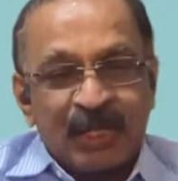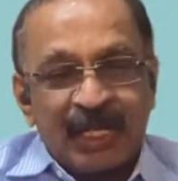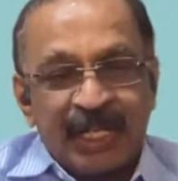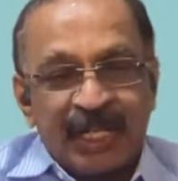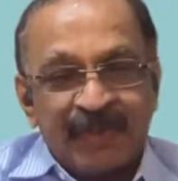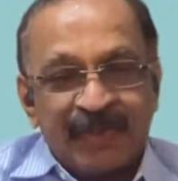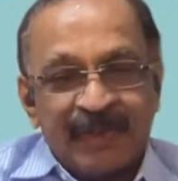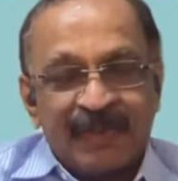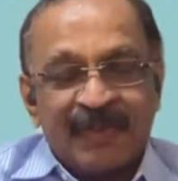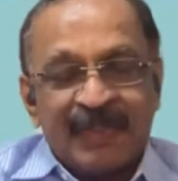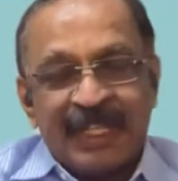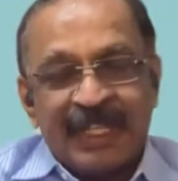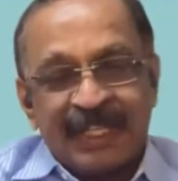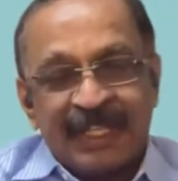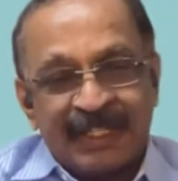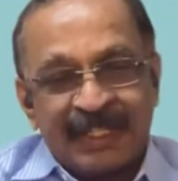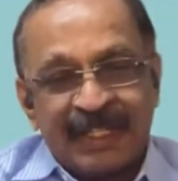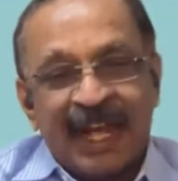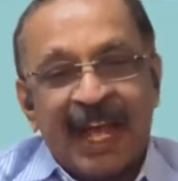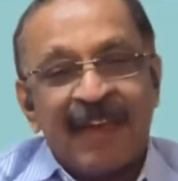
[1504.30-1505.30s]
only when we
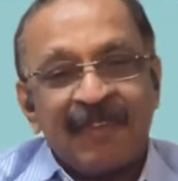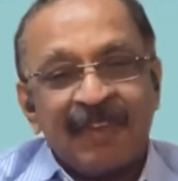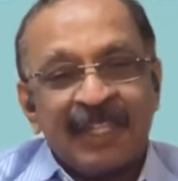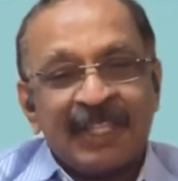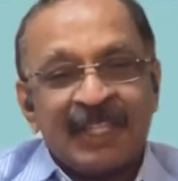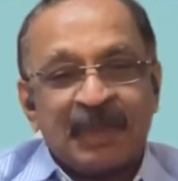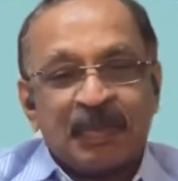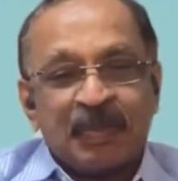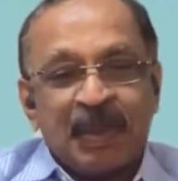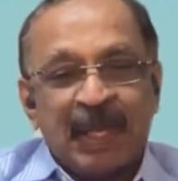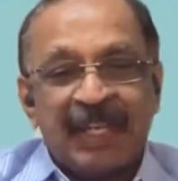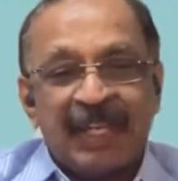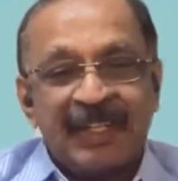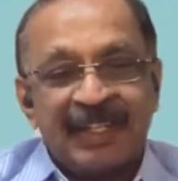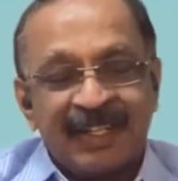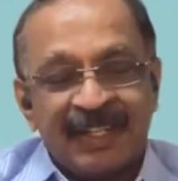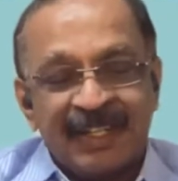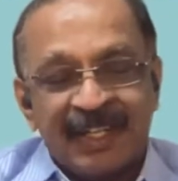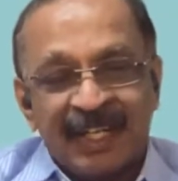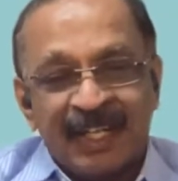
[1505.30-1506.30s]
are having the pain,
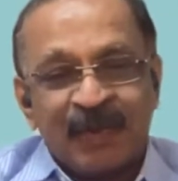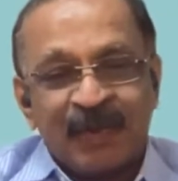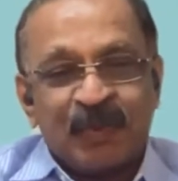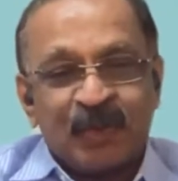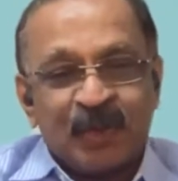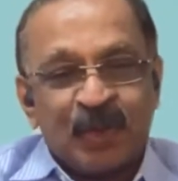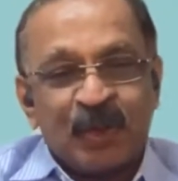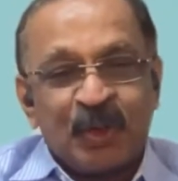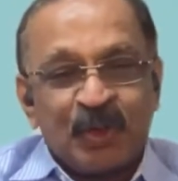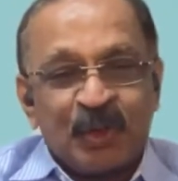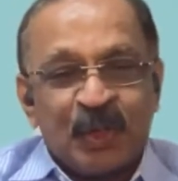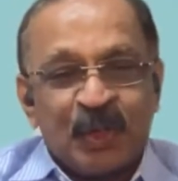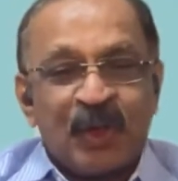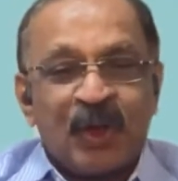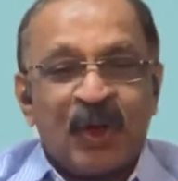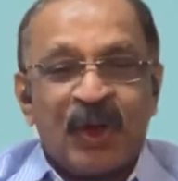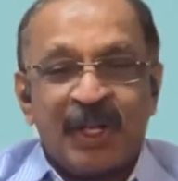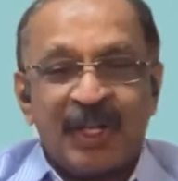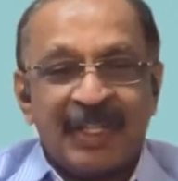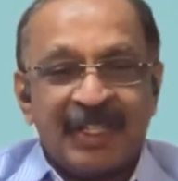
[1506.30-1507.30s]
the need for doing
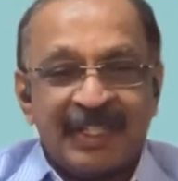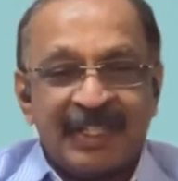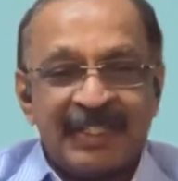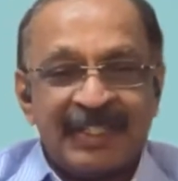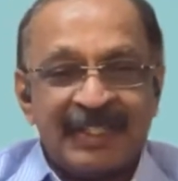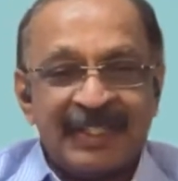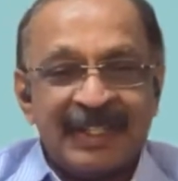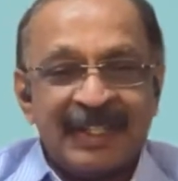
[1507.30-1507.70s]
all this.